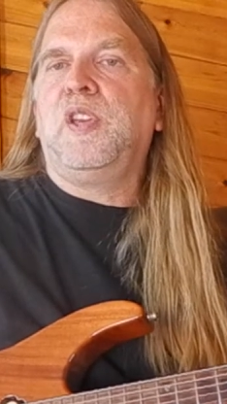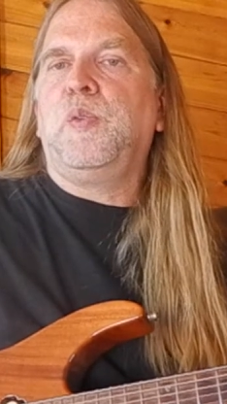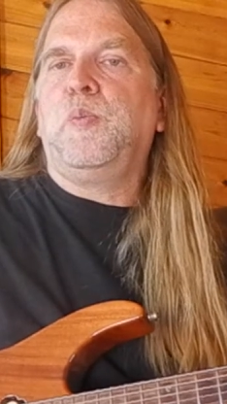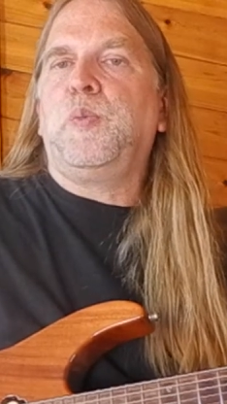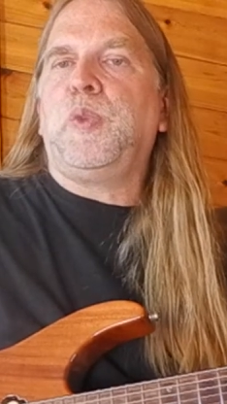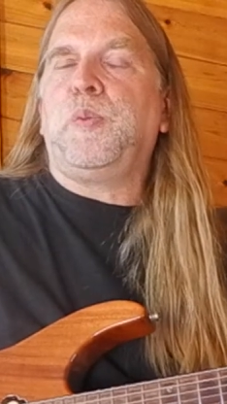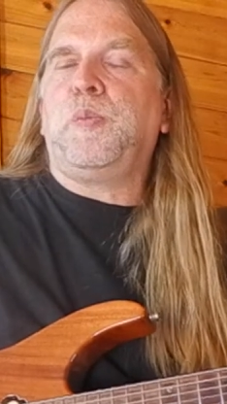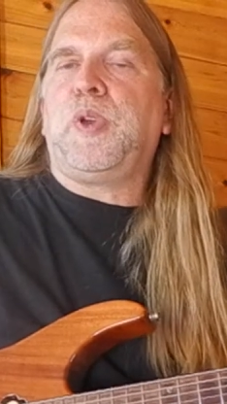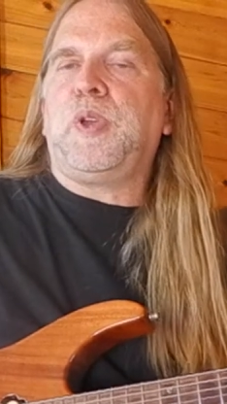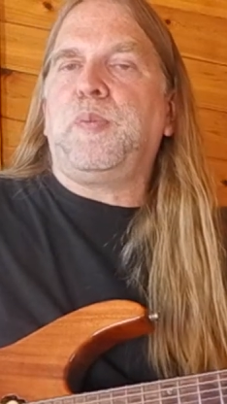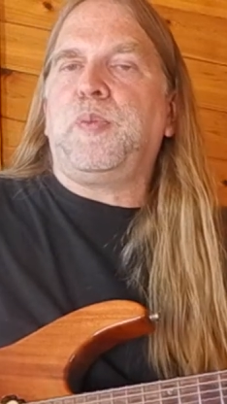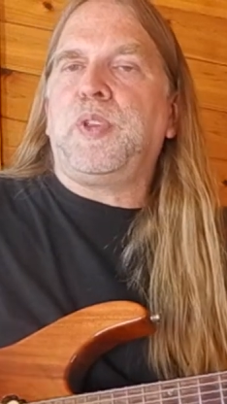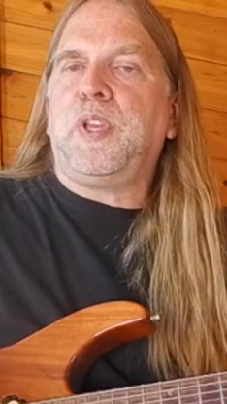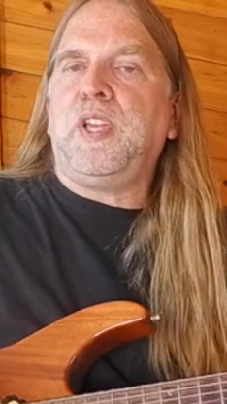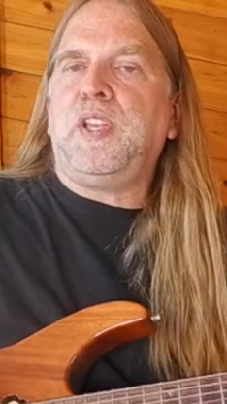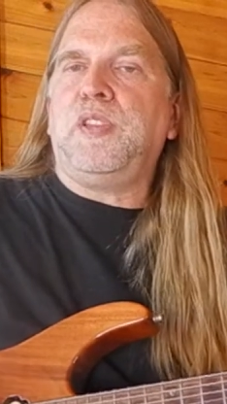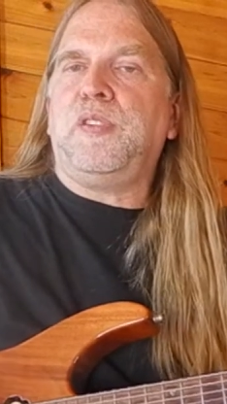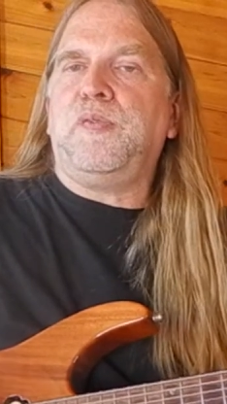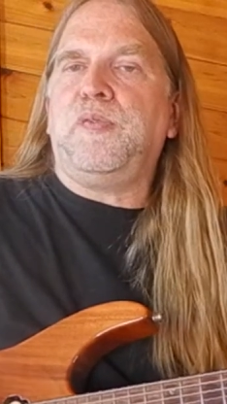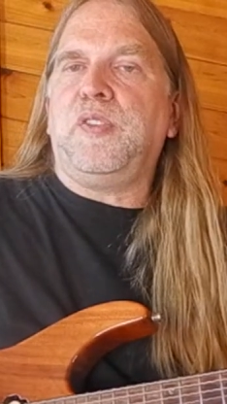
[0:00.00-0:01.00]
But by
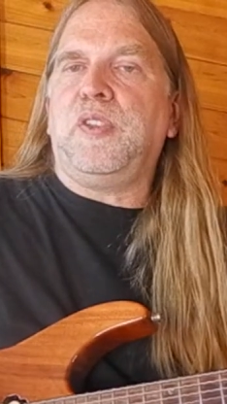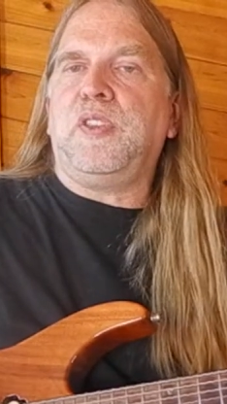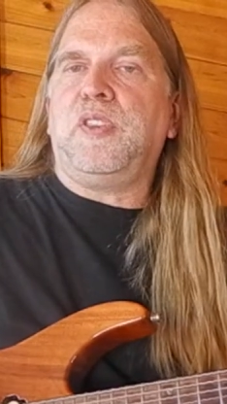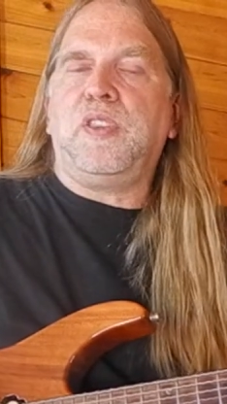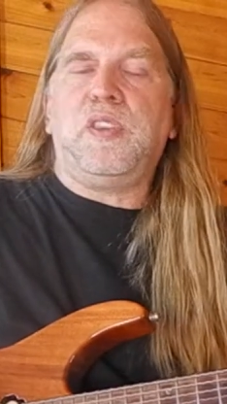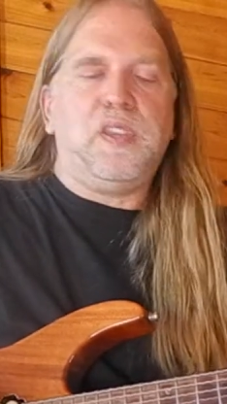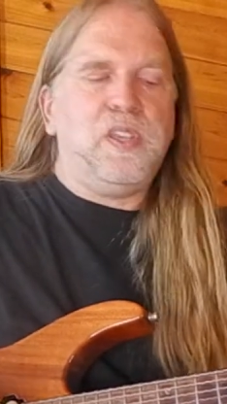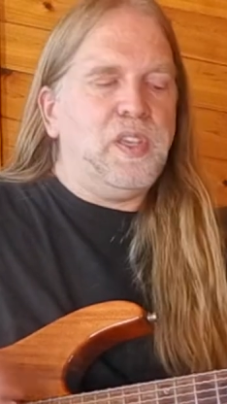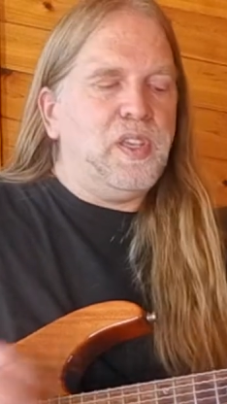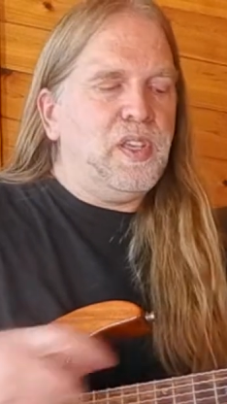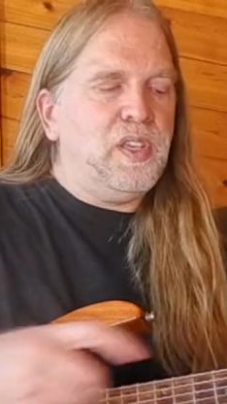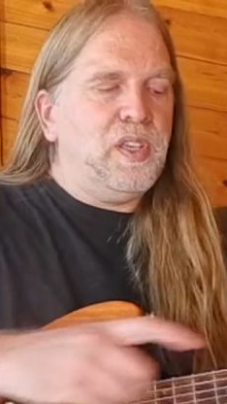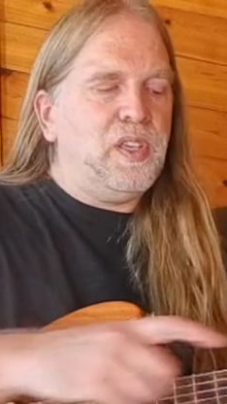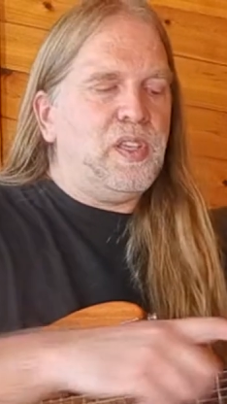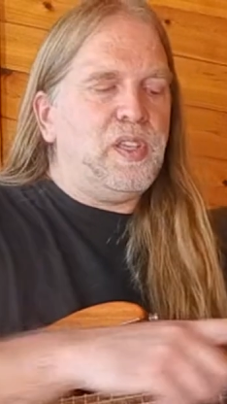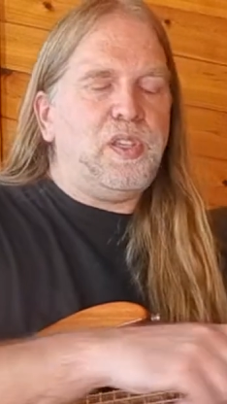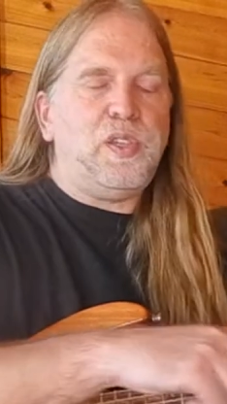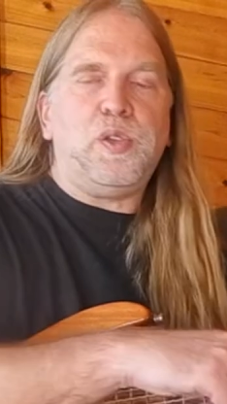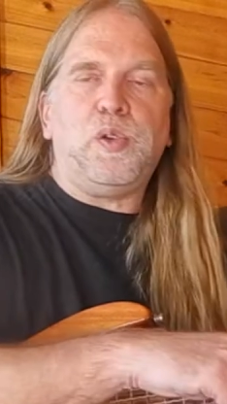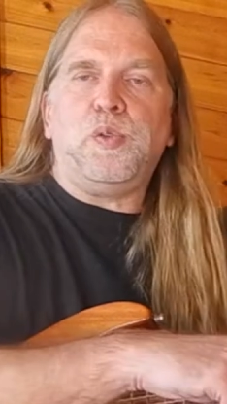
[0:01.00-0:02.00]
playing the fifth,
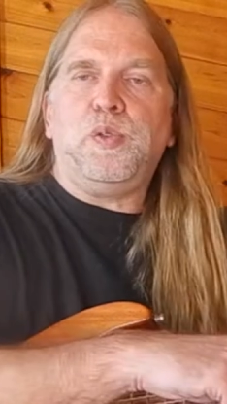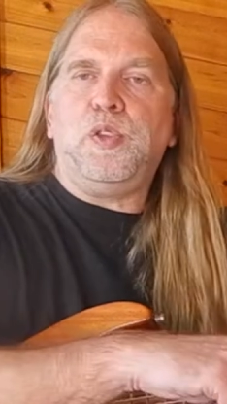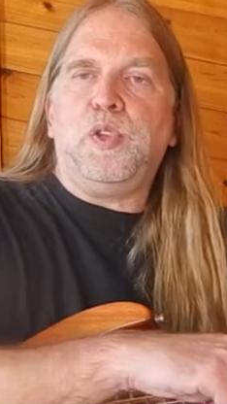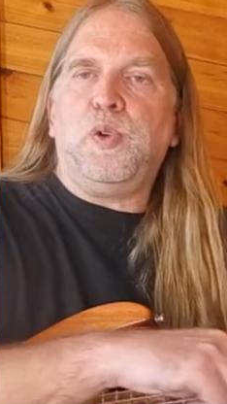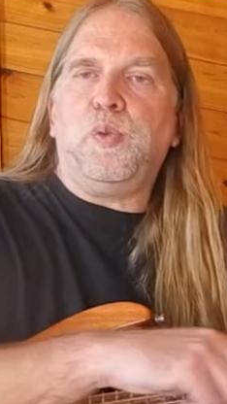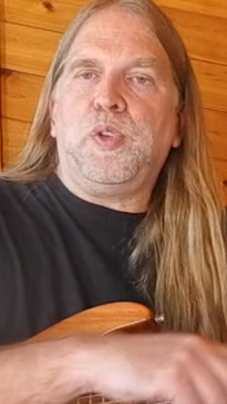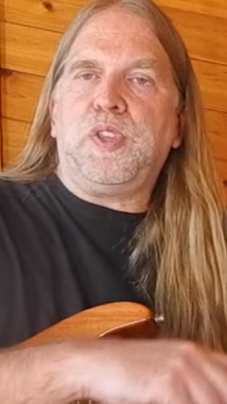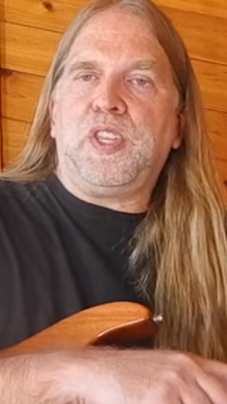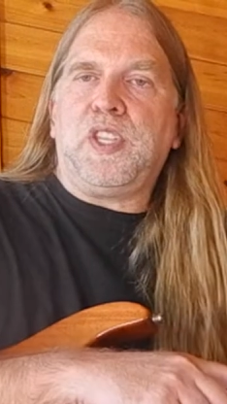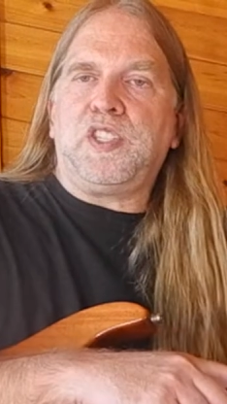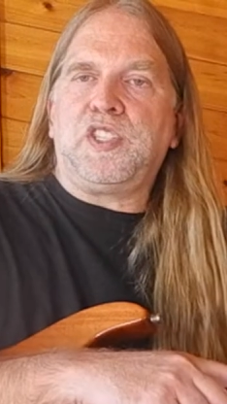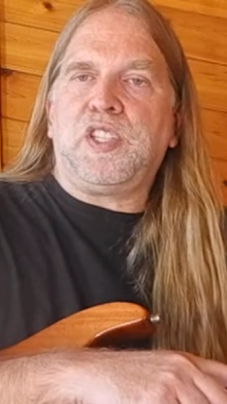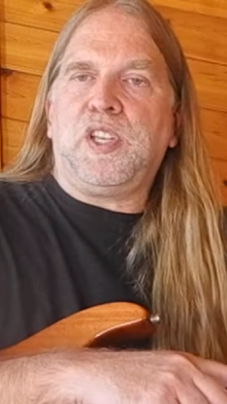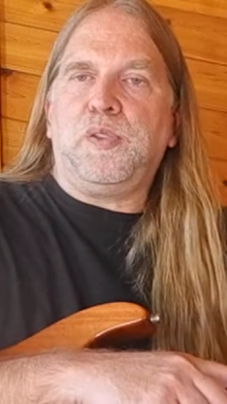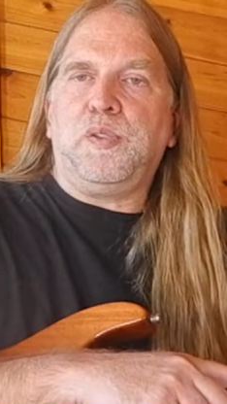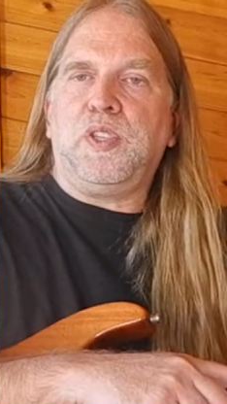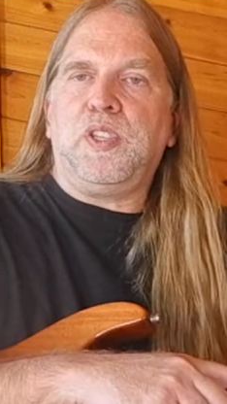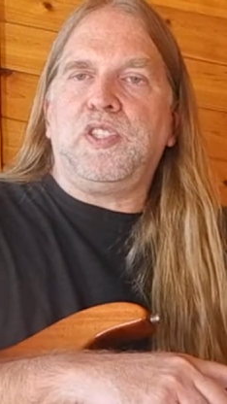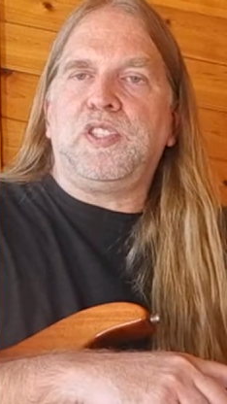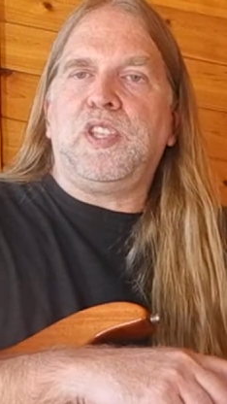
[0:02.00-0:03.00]
you'll know what that
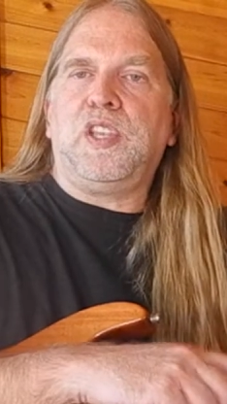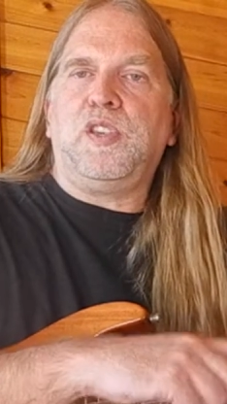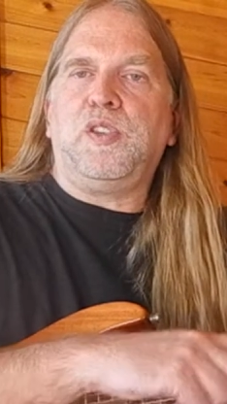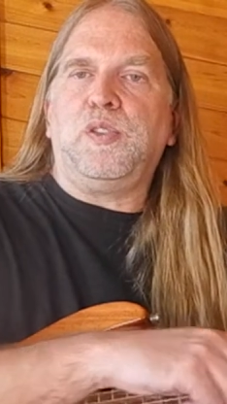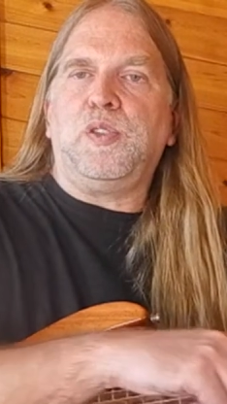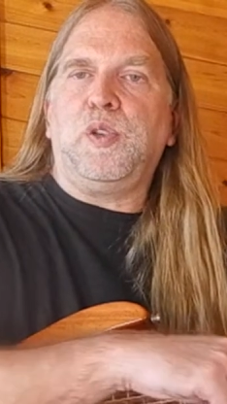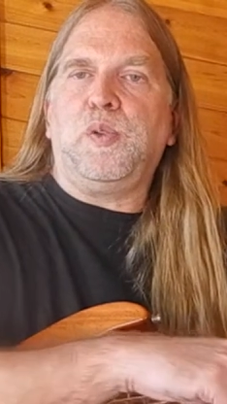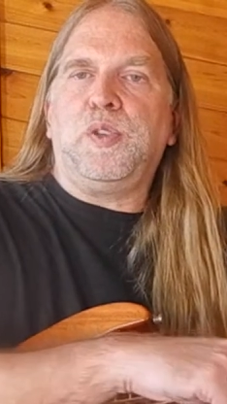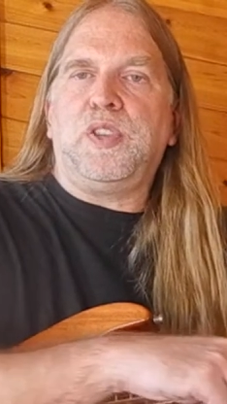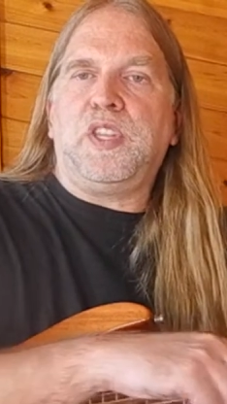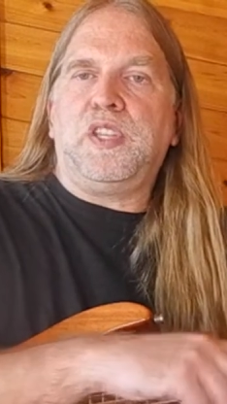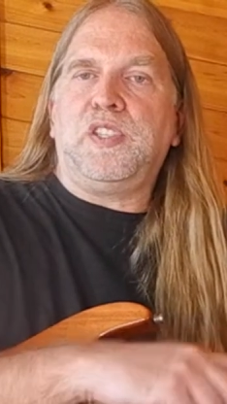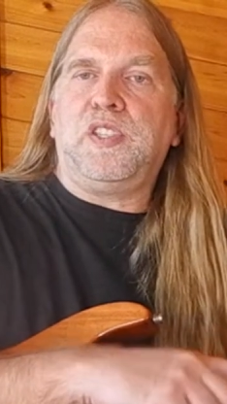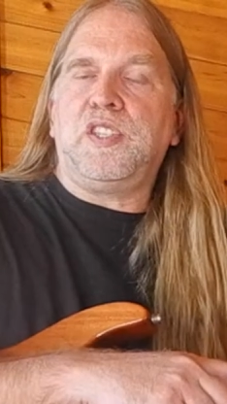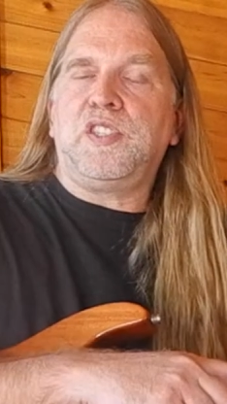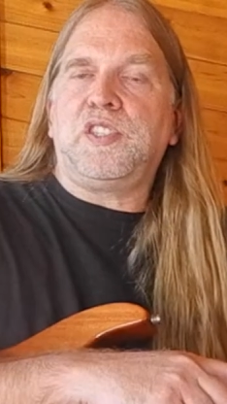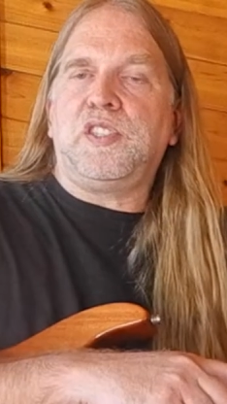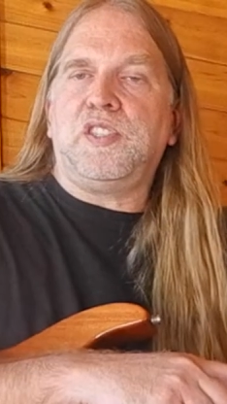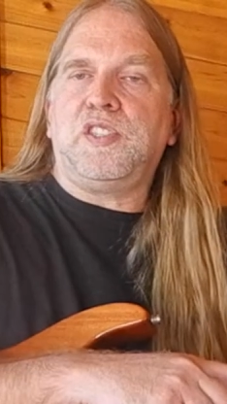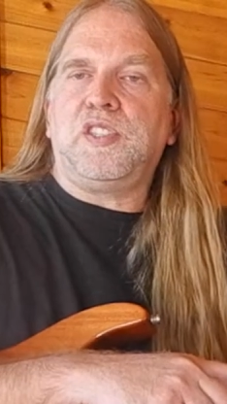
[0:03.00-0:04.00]
sound is and you know what that
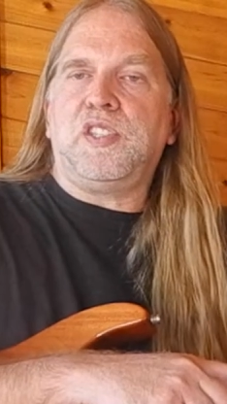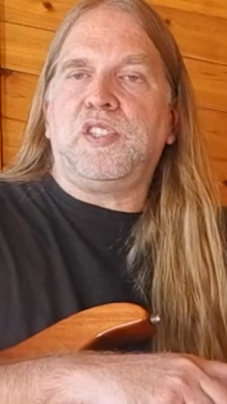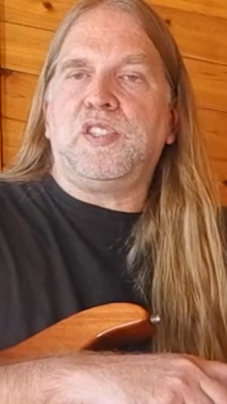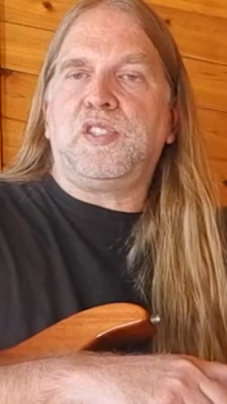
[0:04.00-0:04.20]
distance is,